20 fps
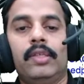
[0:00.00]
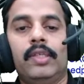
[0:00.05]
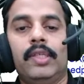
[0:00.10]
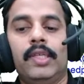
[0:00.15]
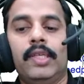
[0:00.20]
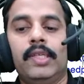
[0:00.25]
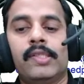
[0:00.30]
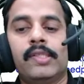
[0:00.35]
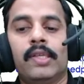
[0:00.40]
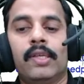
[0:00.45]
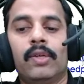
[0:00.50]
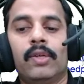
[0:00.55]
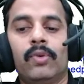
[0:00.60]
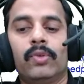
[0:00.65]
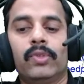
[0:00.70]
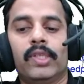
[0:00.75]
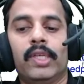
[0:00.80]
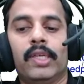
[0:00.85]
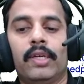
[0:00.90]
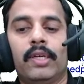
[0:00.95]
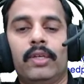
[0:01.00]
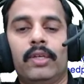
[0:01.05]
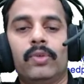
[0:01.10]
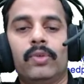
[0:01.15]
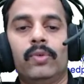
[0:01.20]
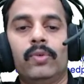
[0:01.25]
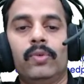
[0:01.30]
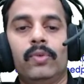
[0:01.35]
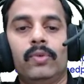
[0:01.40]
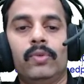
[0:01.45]
a0 is equal
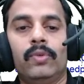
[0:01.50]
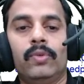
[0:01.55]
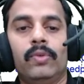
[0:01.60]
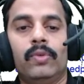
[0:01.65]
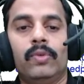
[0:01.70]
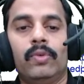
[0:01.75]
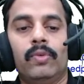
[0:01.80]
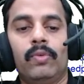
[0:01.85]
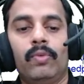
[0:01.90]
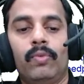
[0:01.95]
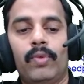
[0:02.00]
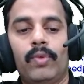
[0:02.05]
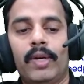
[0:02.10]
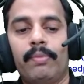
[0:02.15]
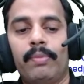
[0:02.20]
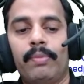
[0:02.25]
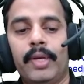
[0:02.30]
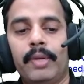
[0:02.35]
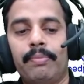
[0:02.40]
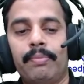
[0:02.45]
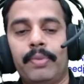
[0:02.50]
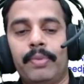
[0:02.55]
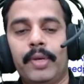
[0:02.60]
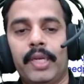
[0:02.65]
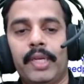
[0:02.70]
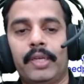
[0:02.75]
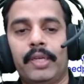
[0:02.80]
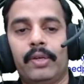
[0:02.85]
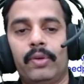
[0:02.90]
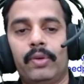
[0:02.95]
to 1 by pi
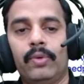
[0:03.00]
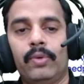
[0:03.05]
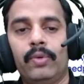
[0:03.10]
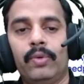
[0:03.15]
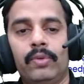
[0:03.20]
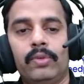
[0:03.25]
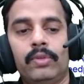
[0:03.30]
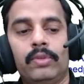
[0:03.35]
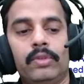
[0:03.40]
into,